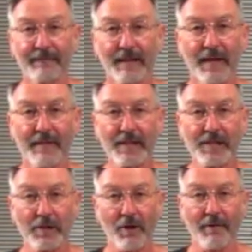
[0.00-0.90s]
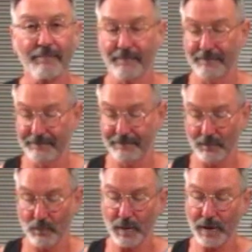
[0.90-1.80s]
Now that's a knife.
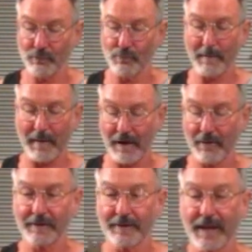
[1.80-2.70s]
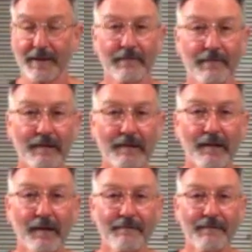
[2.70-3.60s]
What a ripper. Look at that.
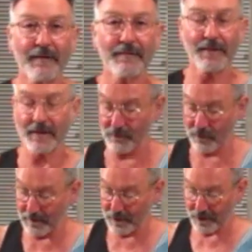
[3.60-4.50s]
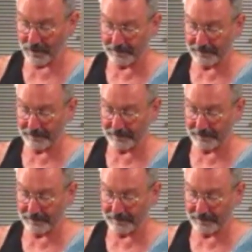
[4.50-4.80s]
Found this in the rubbish.